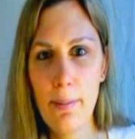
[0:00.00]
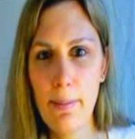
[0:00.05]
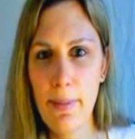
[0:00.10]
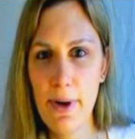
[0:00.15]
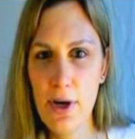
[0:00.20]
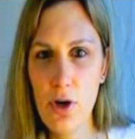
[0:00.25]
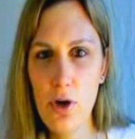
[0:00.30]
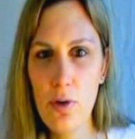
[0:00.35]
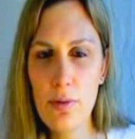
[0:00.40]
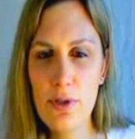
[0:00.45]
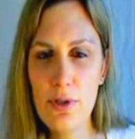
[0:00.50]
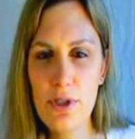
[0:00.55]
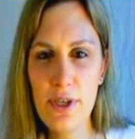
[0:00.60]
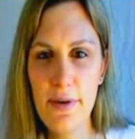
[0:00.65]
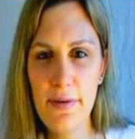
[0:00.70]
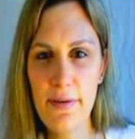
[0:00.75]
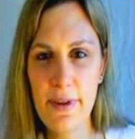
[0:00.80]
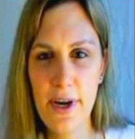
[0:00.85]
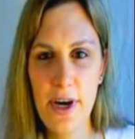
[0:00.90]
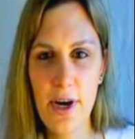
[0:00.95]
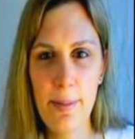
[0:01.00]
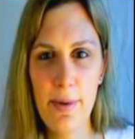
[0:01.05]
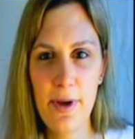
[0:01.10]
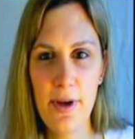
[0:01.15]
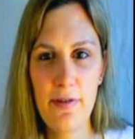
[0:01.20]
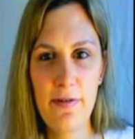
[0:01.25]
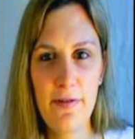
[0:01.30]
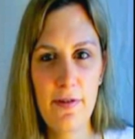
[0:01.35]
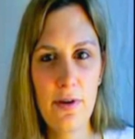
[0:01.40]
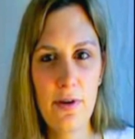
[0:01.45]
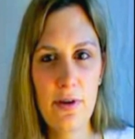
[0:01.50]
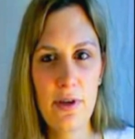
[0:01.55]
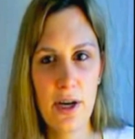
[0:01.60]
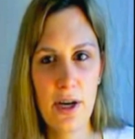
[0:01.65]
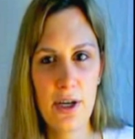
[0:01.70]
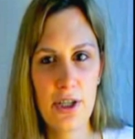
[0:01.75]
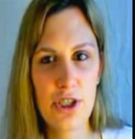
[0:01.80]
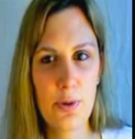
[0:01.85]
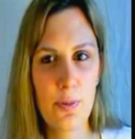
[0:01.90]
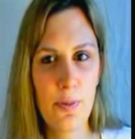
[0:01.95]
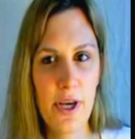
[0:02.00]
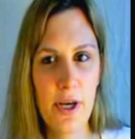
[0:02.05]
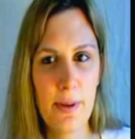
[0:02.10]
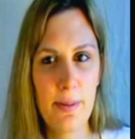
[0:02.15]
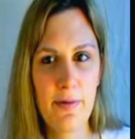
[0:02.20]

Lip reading: My goal was to give therapy a full and honest week